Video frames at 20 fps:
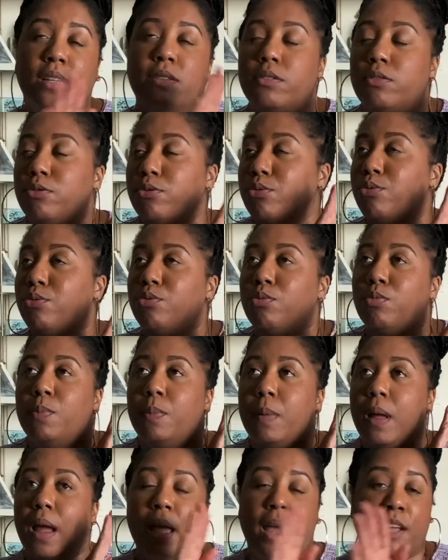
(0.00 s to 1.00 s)
to
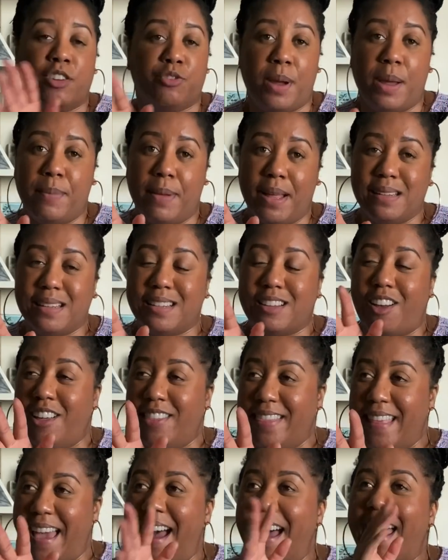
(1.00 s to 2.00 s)
hedge my bets
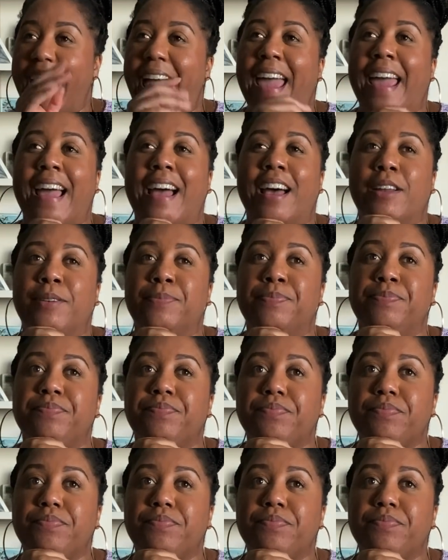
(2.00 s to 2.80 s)
on that and